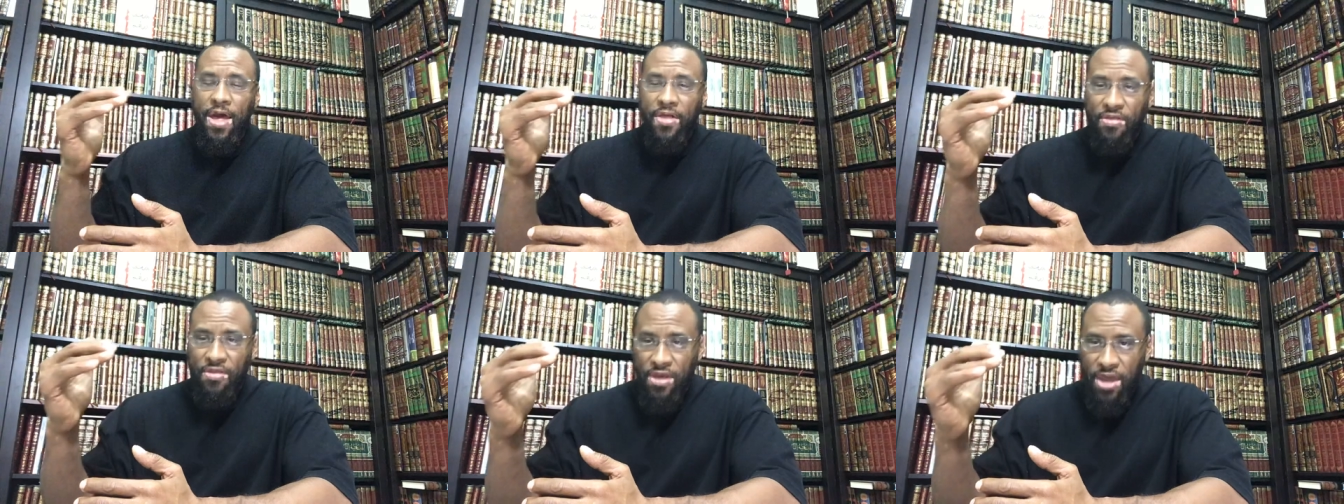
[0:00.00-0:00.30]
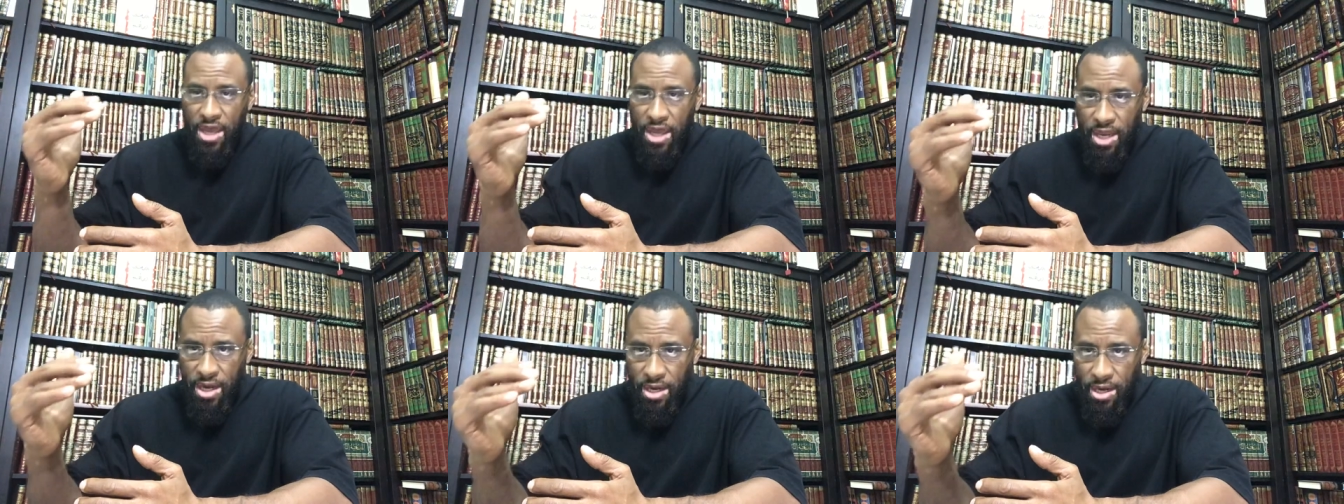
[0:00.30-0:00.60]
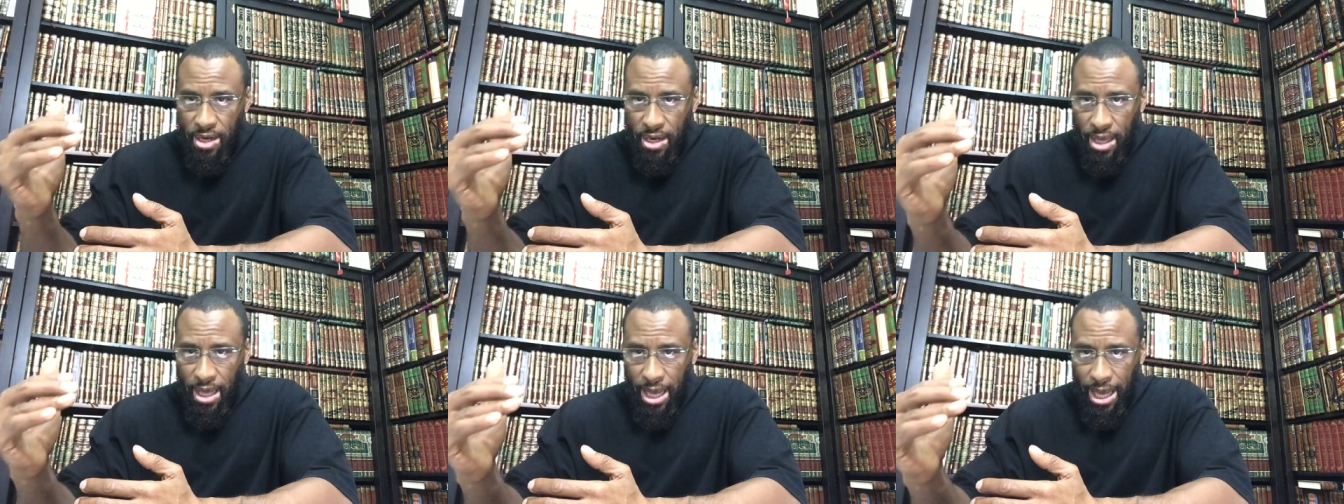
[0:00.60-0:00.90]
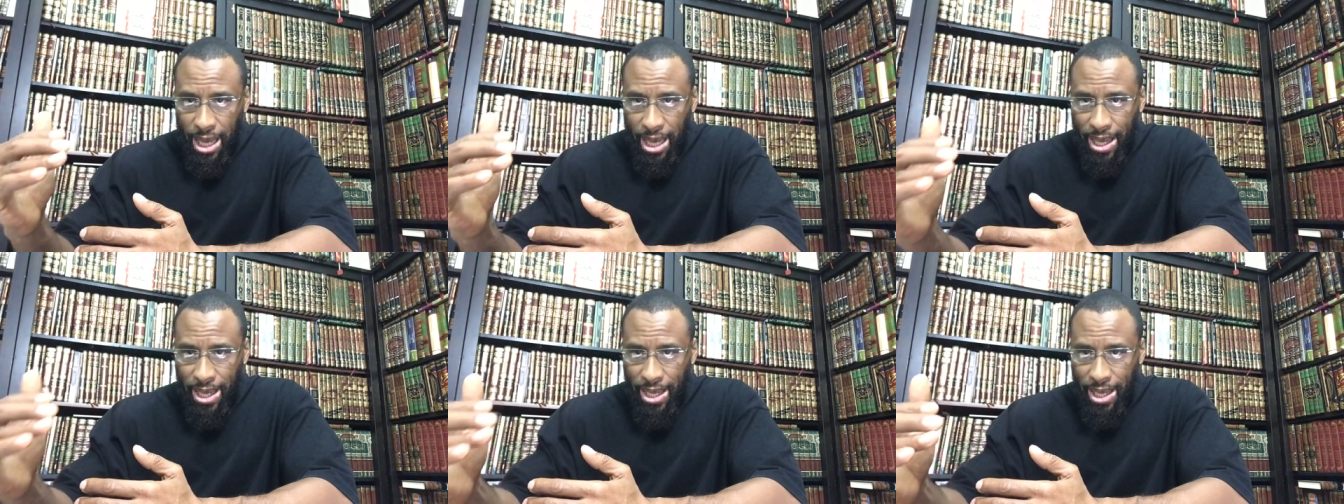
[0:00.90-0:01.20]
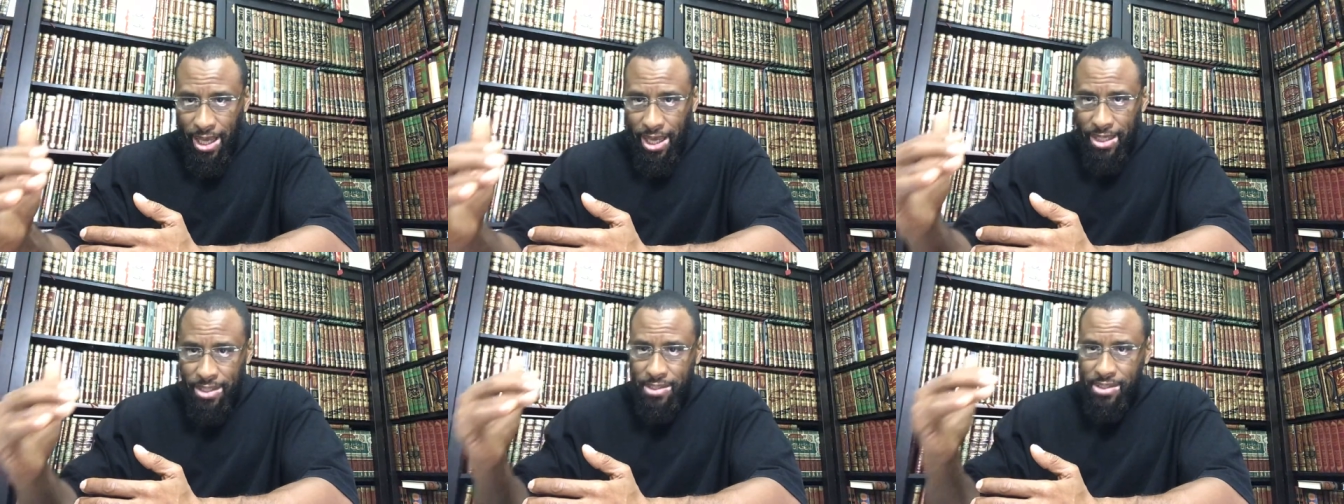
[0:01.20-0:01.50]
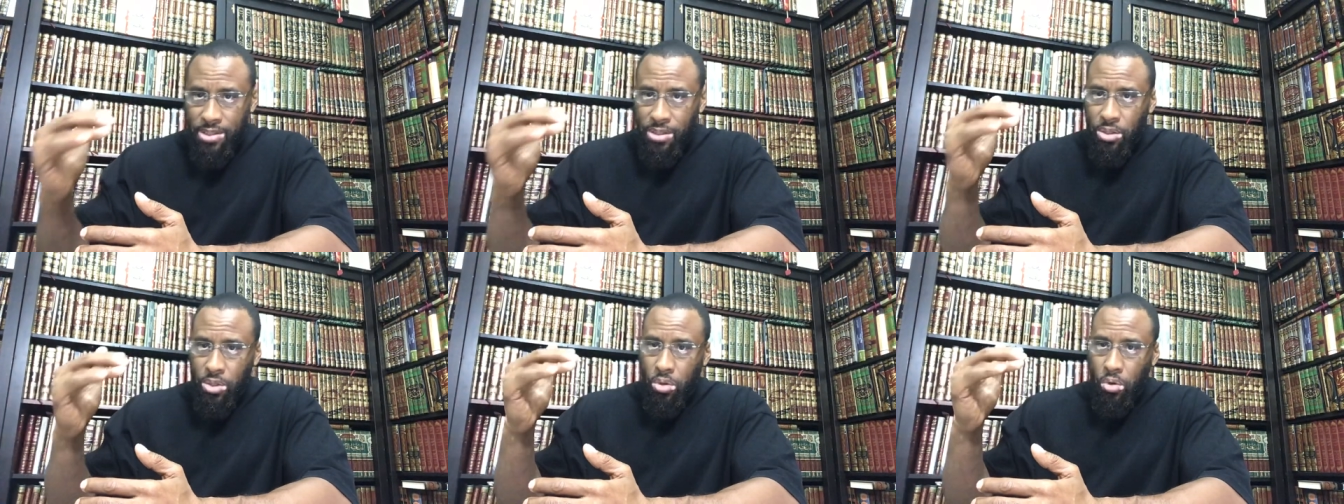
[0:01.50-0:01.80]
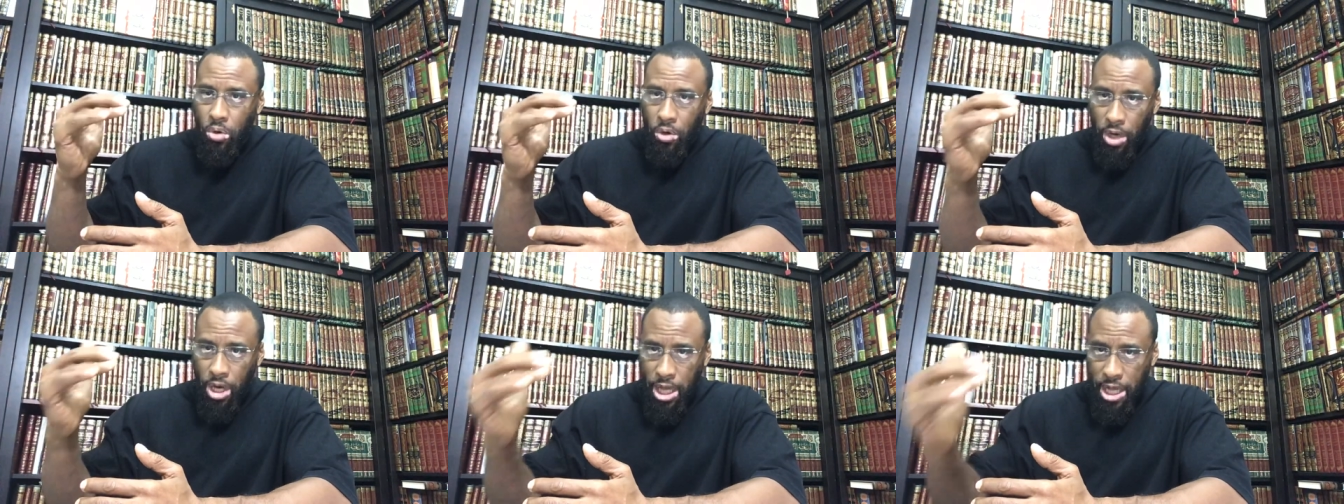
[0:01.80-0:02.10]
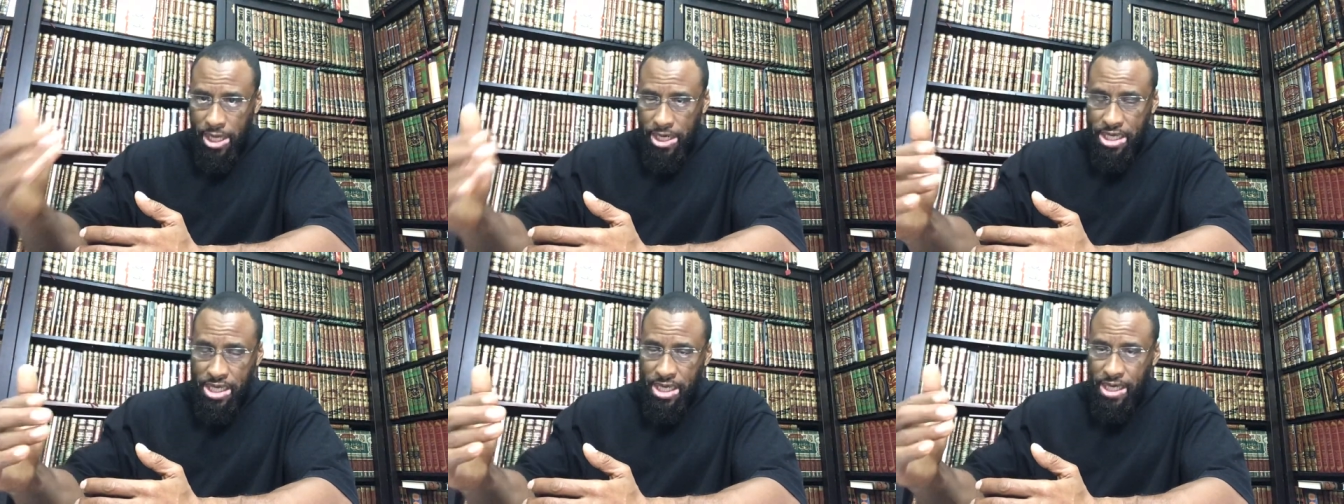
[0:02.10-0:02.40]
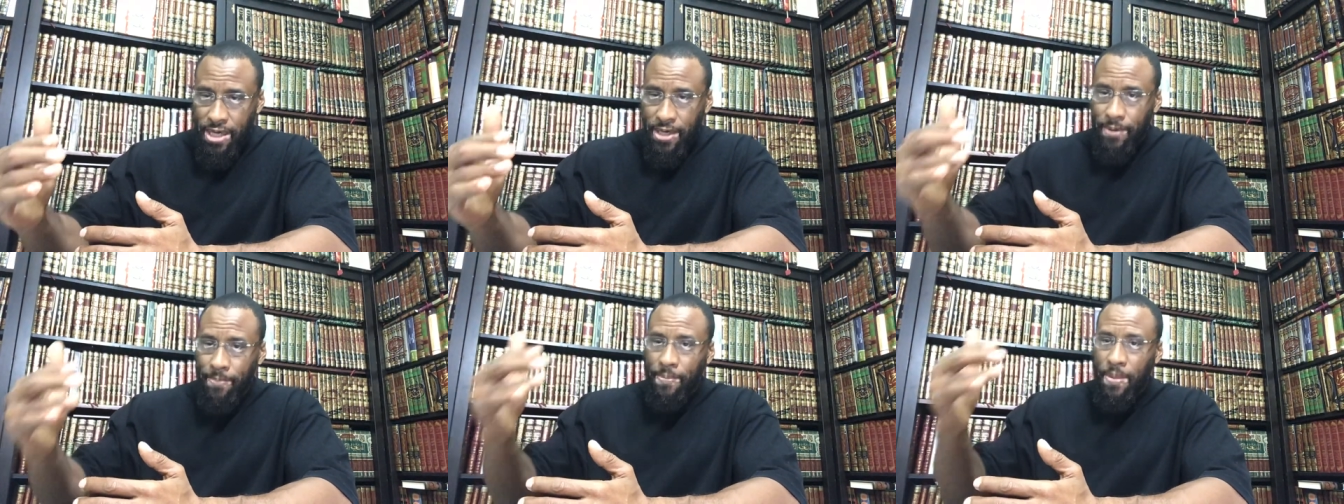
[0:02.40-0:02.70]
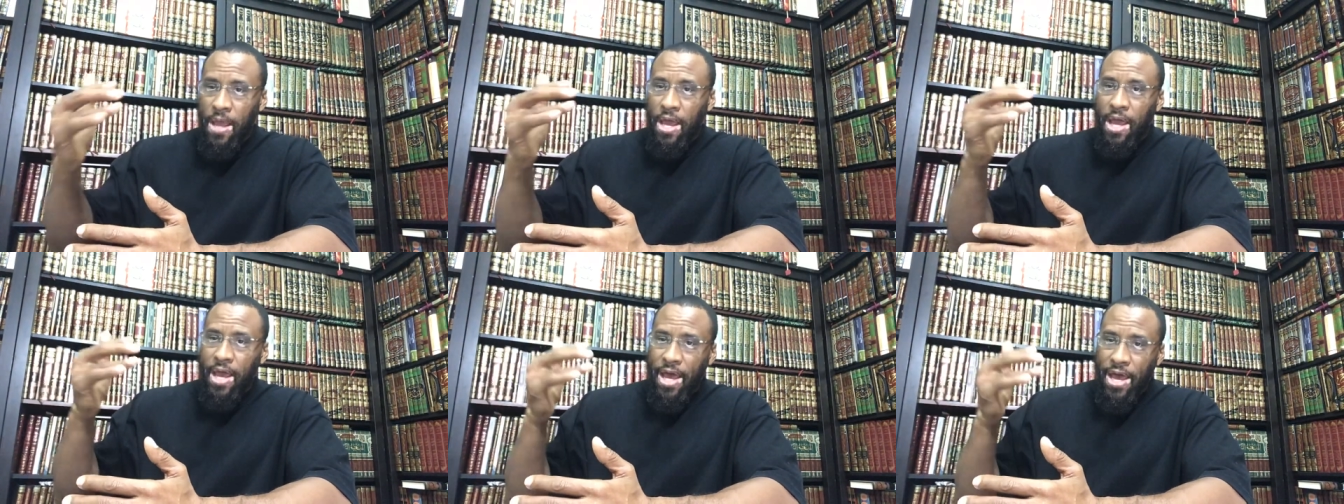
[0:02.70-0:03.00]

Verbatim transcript: and then ayat Qur'aniyya,